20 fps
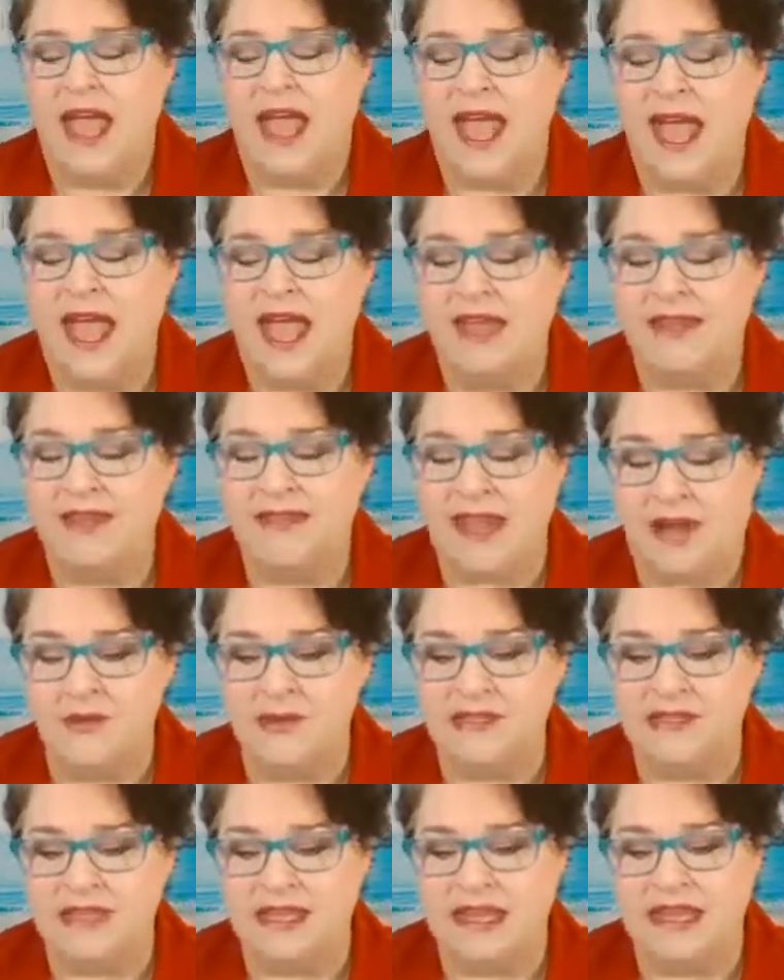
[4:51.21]
And that
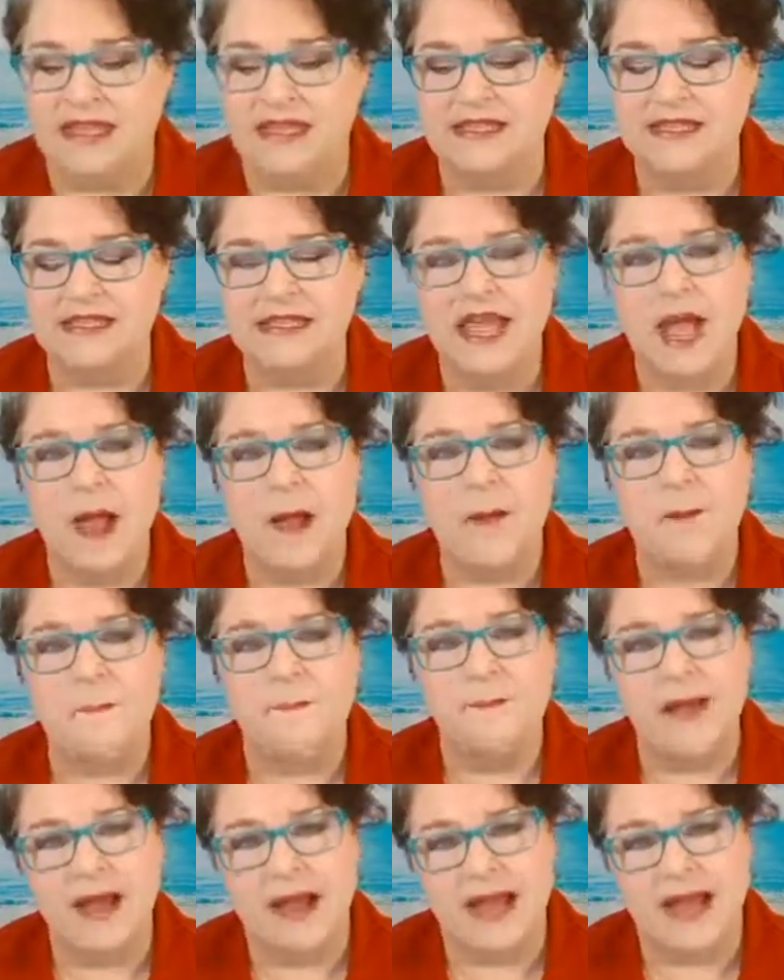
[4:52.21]
was nice.
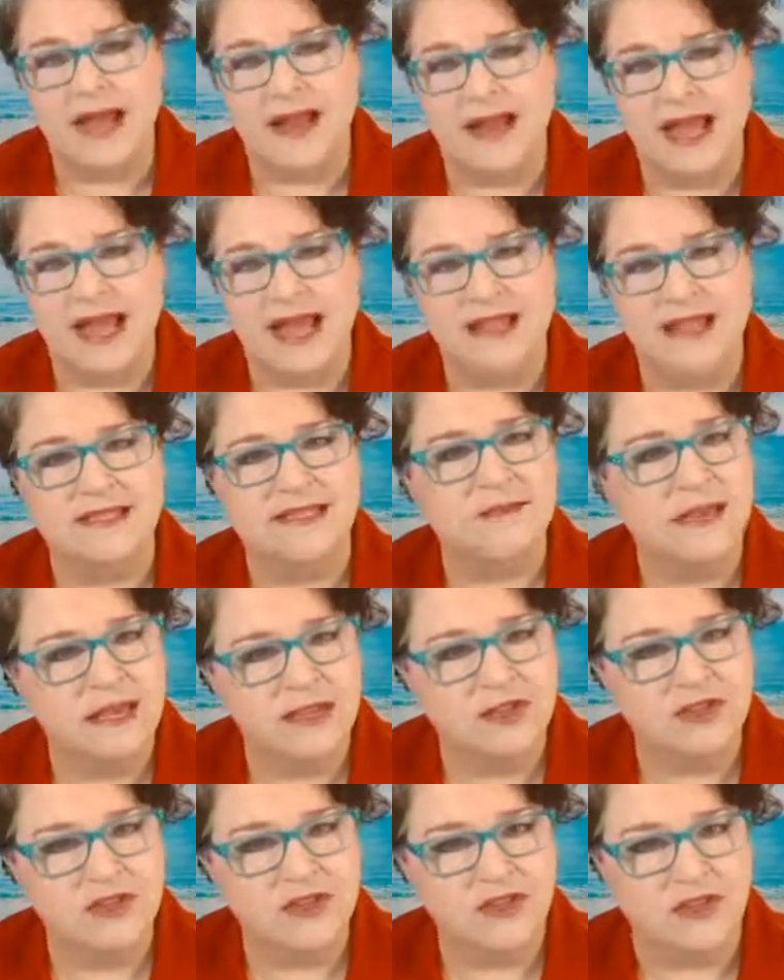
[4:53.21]
But I had some
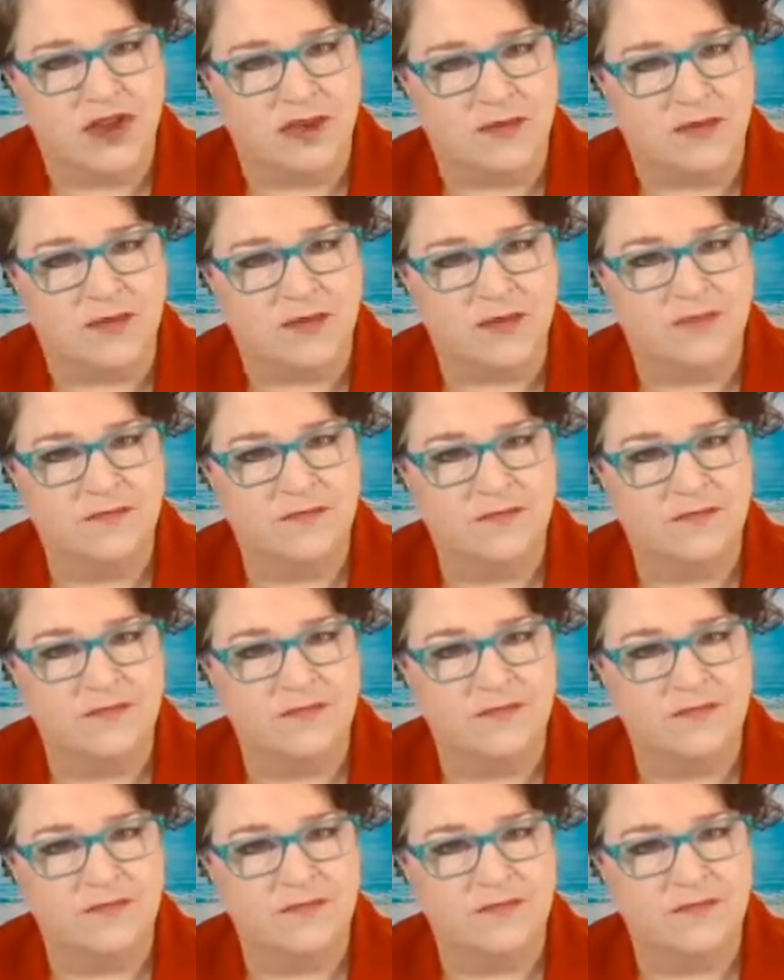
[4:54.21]
engine trouble.